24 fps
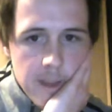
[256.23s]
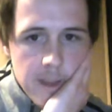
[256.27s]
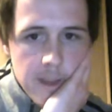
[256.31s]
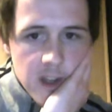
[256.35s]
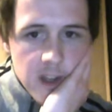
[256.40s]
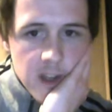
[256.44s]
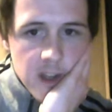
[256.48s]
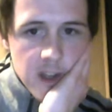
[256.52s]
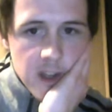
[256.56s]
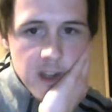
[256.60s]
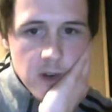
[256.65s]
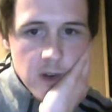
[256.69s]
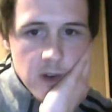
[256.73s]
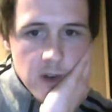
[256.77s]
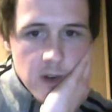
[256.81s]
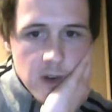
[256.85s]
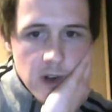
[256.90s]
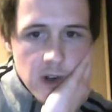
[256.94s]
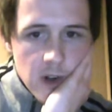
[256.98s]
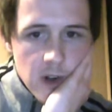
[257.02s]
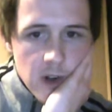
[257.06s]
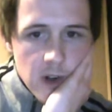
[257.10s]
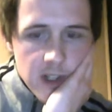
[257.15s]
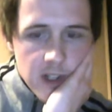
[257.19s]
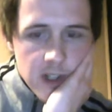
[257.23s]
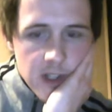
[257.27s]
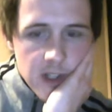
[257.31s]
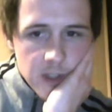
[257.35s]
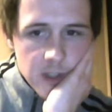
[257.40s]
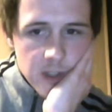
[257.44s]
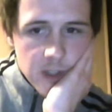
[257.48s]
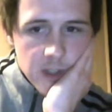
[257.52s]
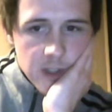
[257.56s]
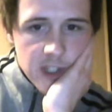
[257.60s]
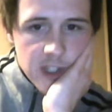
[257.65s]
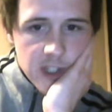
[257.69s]
You know, or
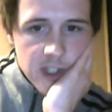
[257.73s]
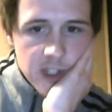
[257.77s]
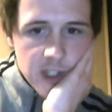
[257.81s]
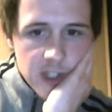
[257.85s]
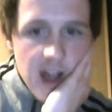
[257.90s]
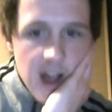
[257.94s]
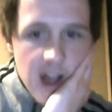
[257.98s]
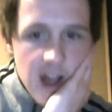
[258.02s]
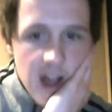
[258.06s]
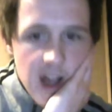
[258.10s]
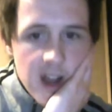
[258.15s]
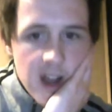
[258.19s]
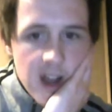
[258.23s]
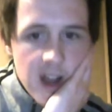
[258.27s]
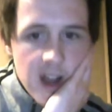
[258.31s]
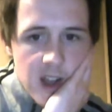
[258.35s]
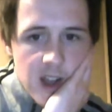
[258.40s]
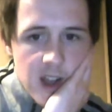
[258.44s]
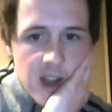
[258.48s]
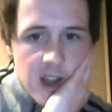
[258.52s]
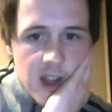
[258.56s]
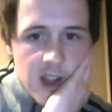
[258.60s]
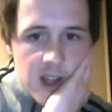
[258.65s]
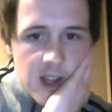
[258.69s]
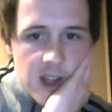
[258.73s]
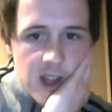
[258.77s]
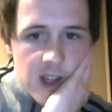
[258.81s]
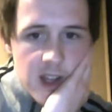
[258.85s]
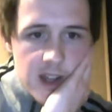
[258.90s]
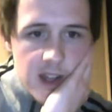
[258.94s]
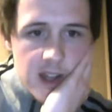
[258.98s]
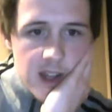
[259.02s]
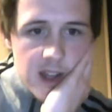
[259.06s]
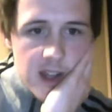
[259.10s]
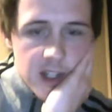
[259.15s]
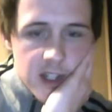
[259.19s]
should we just let
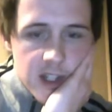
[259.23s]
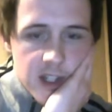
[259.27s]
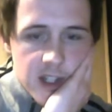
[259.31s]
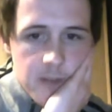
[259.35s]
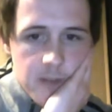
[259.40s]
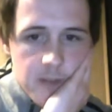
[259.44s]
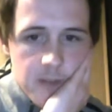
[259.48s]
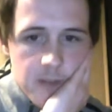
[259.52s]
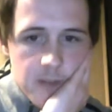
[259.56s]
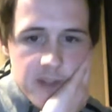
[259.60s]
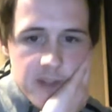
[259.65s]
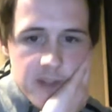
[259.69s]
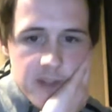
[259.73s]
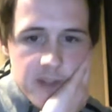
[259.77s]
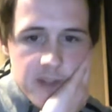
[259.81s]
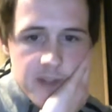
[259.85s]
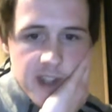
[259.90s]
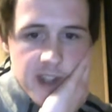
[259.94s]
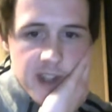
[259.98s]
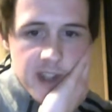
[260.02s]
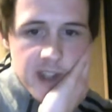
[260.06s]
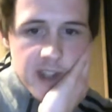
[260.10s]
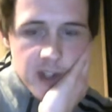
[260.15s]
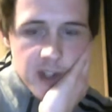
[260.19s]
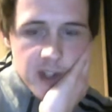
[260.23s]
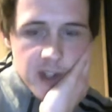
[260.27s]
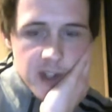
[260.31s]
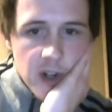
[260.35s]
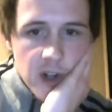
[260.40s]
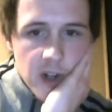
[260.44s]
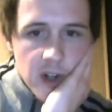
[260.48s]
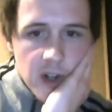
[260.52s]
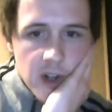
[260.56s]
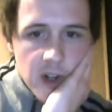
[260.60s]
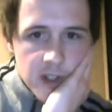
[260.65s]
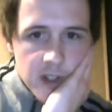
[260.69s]
nature take its
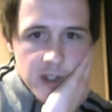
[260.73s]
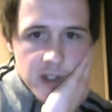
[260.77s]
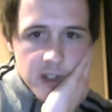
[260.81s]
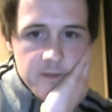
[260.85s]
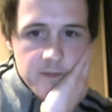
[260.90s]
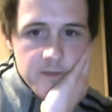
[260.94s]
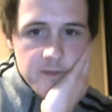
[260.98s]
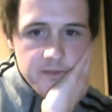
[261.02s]
course?